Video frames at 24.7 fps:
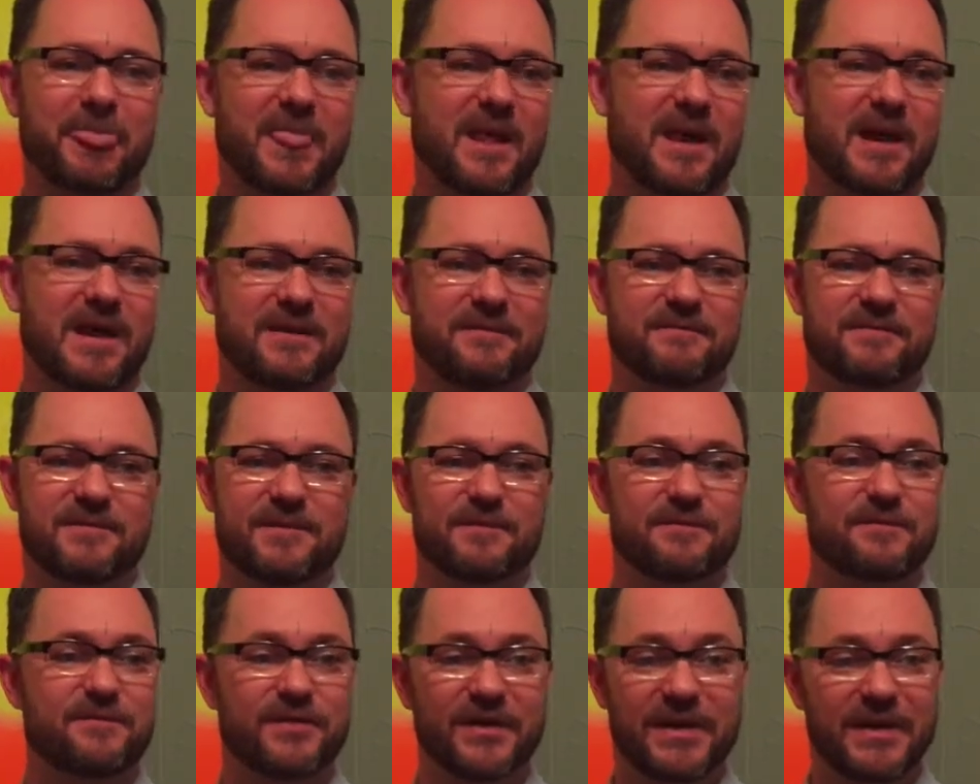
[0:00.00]
kind of the
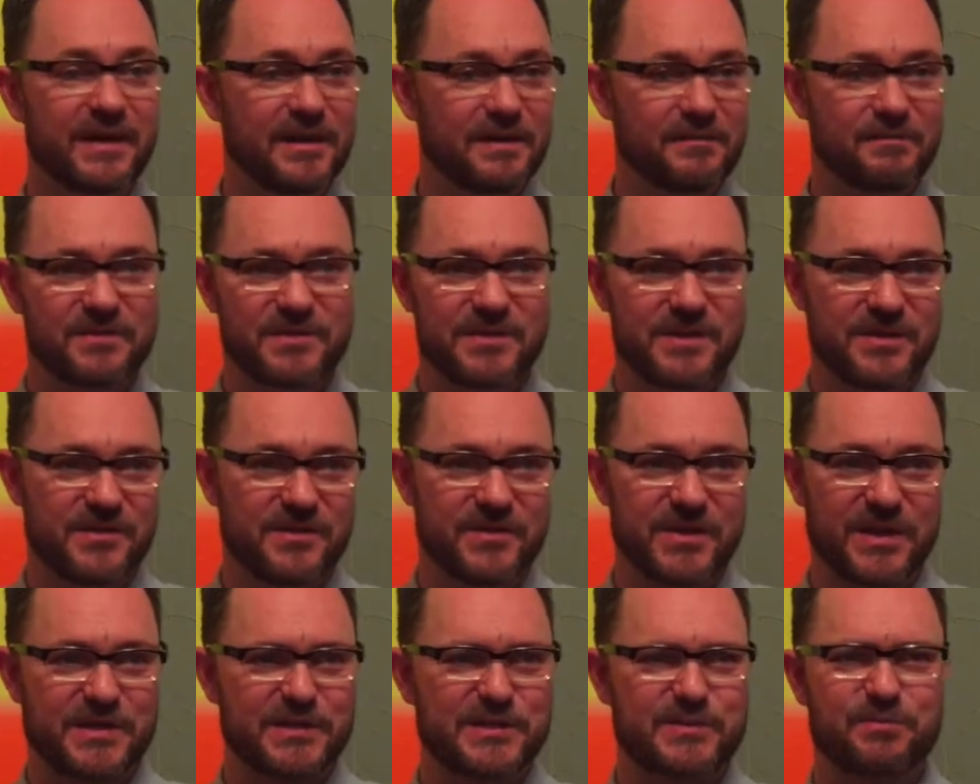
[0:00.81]
freedom
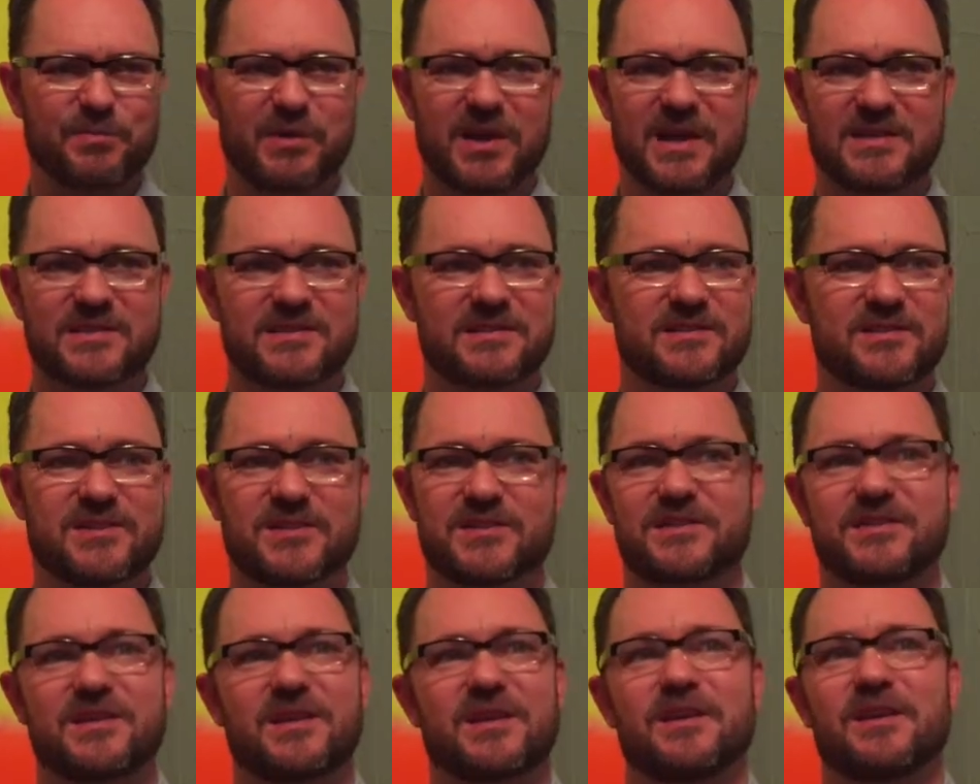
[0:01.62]
to express
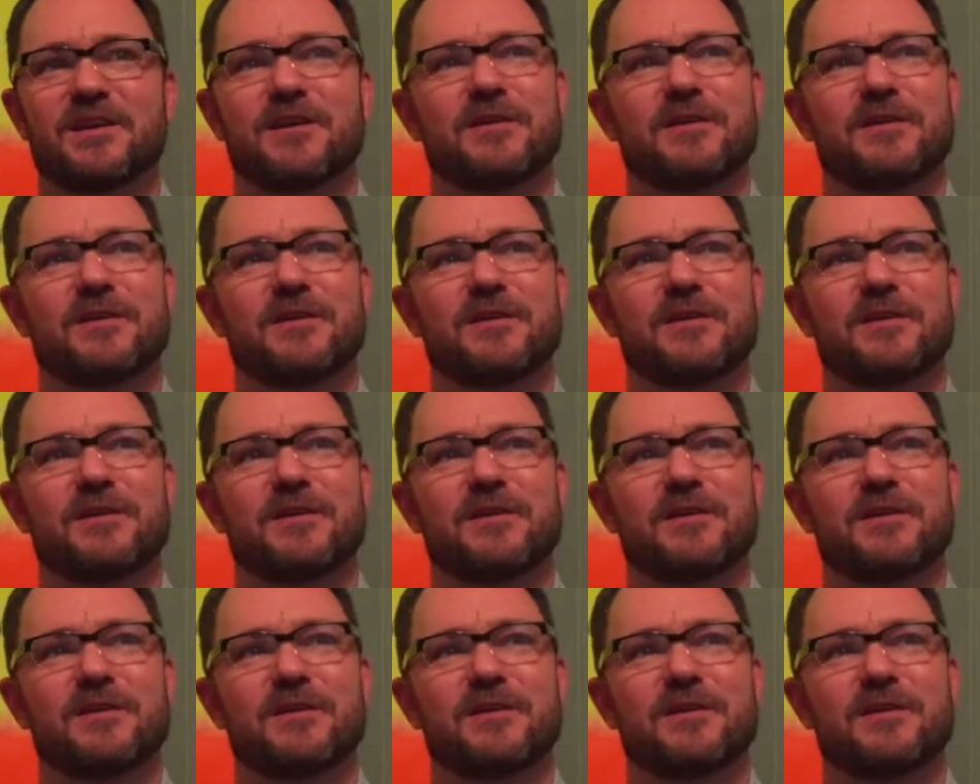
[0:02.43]
just